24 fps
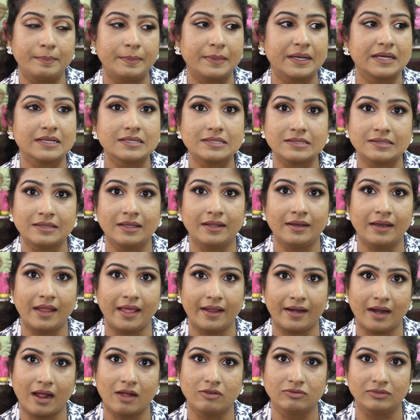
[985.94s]
person
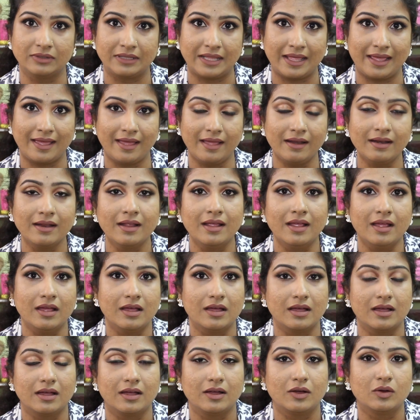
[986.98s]
around there
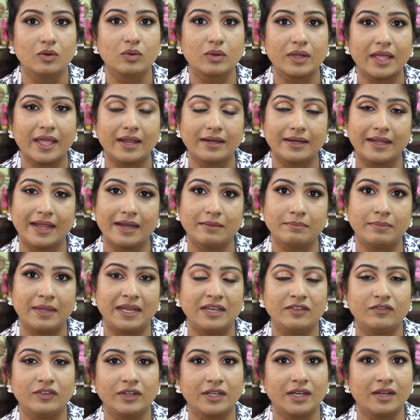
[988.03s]
uh, who can get
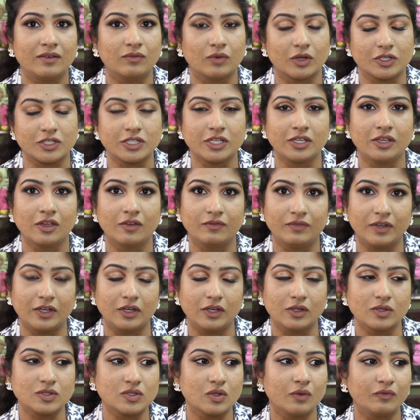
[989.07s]
benefited watching your
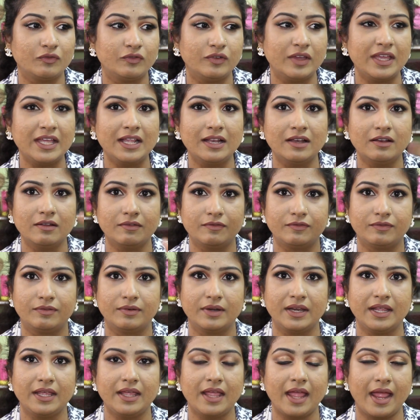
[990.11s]
video. So feel
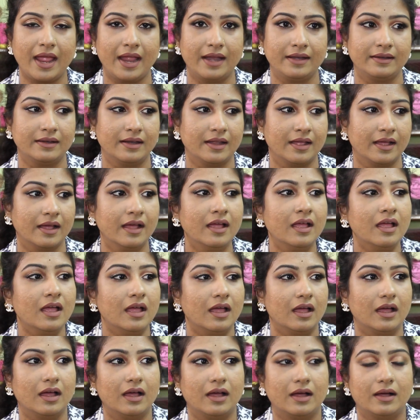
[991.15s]
free and uh,
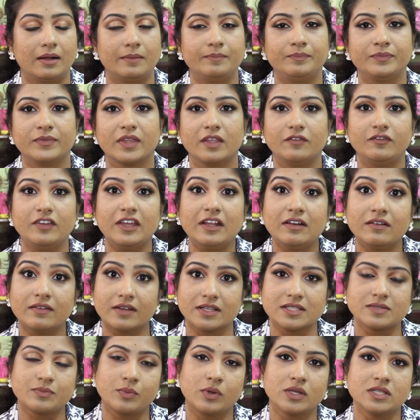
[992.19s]
um, feel
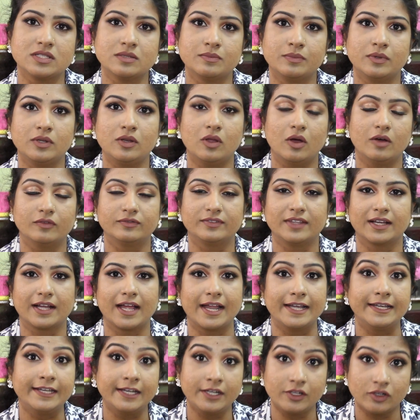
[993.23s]
responsible of the
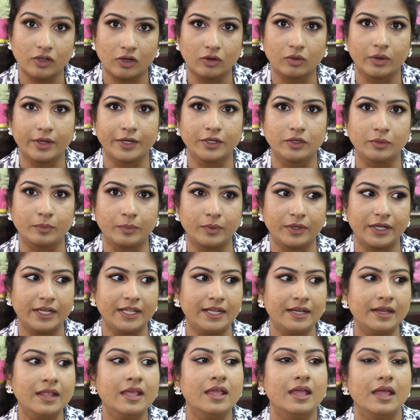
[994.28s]
content you are going to put
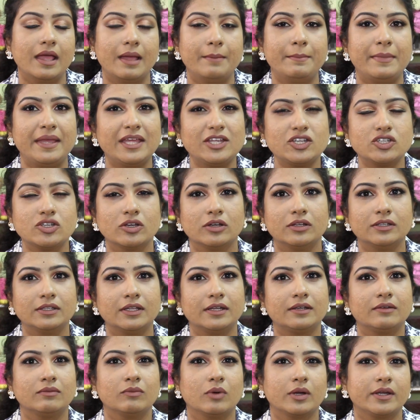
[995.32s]
in, and make sure
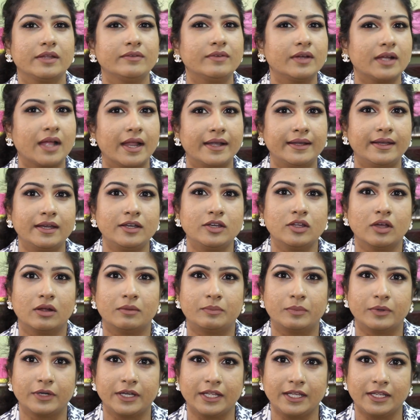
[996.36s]
that whatever content you are
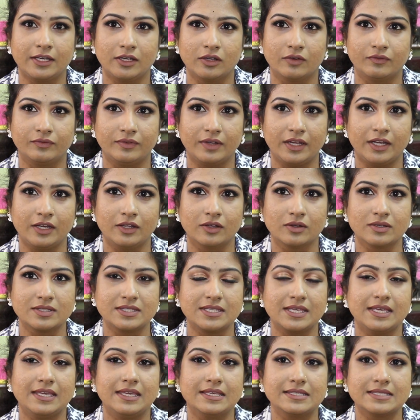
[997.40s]
putting in your videos
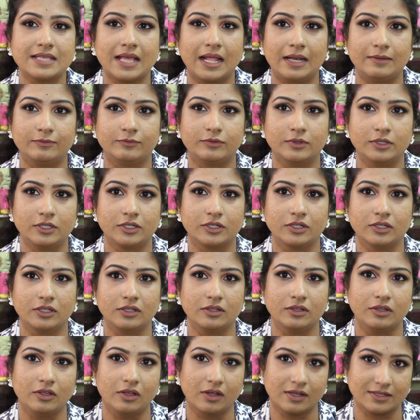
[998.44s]
is helpful to
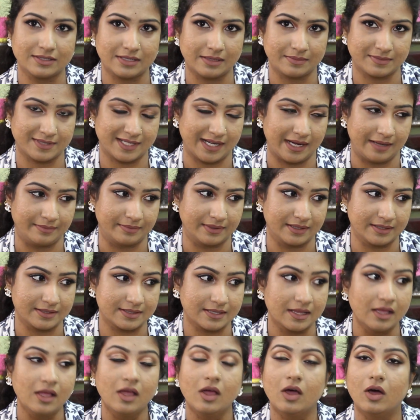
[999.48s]
your subscribers
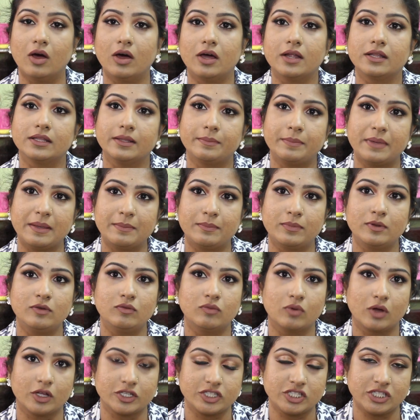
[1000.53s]
or the people
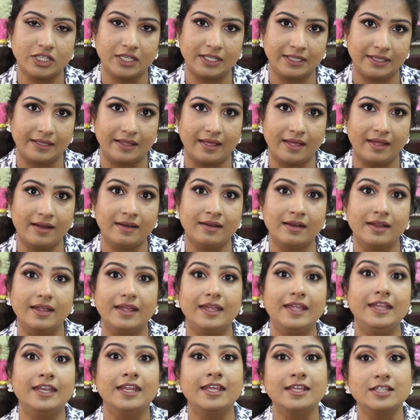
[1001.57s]
watching there
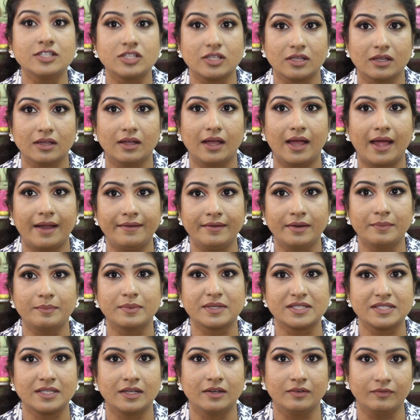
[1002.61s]
in a hundred
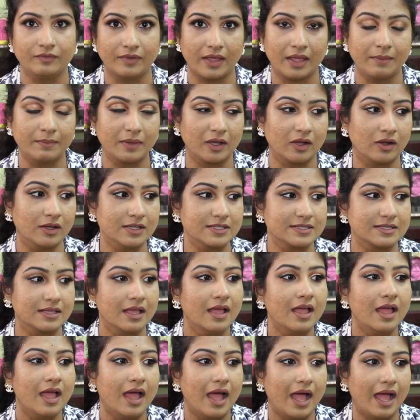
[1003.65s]
percent way, because
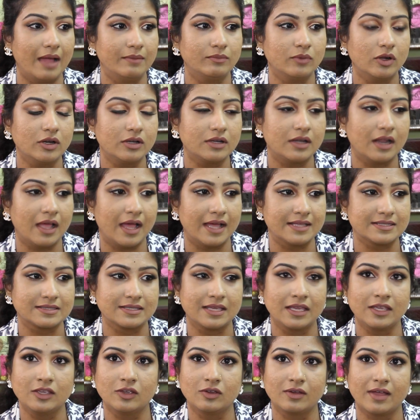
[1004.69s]
I'm not
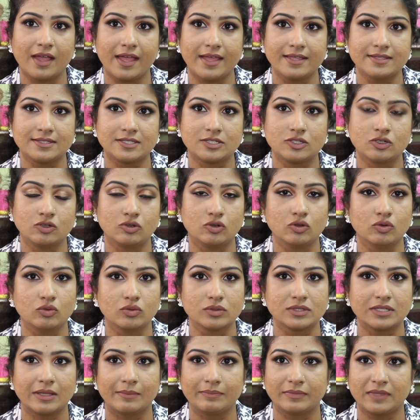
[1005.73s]
asking you guys to do
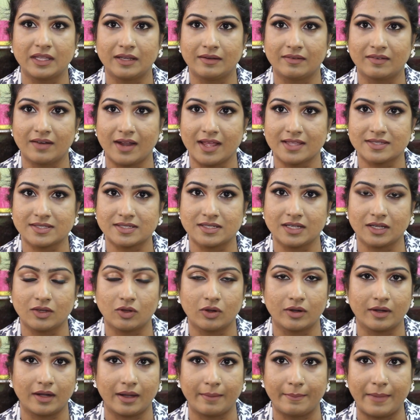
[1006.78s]
something drastic
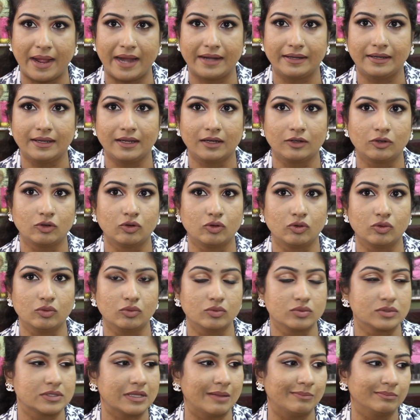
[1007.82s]
or dramatic, to do
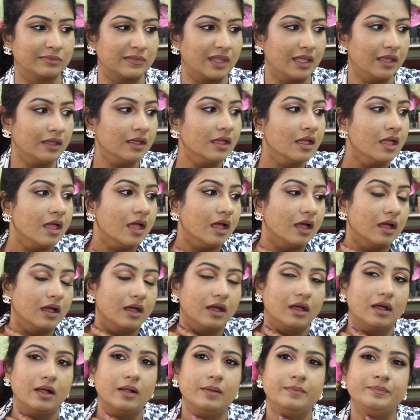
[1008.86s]
something.
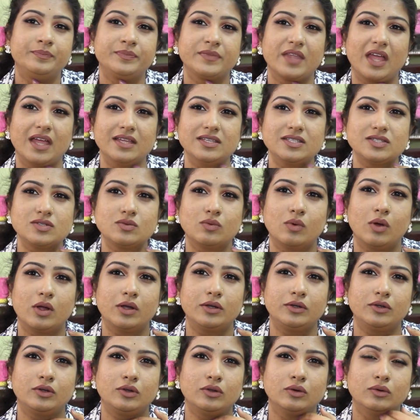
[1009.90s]
um, I just
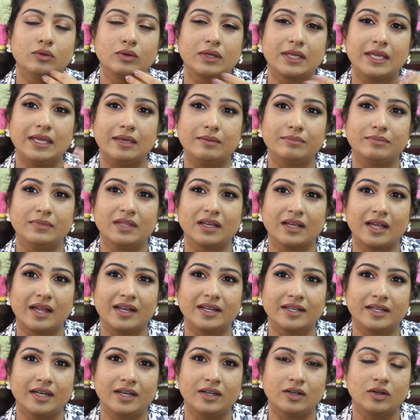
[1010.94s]
want to keep the
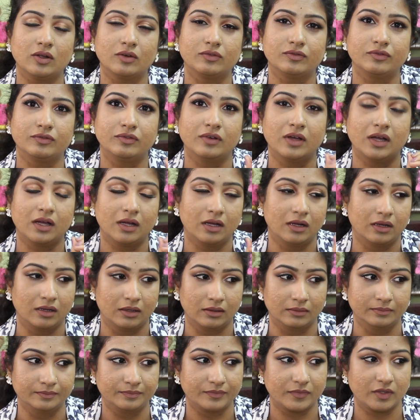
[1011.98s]
content of
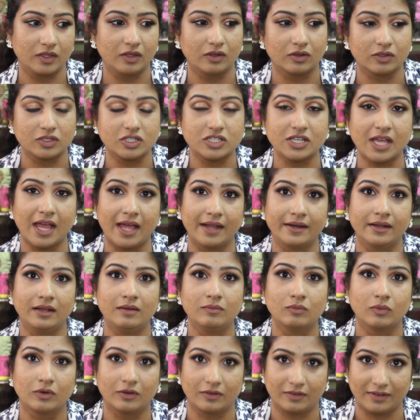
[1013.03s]
uh, your channel
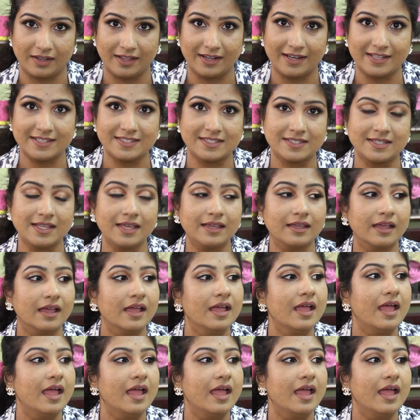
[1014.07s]
more realistic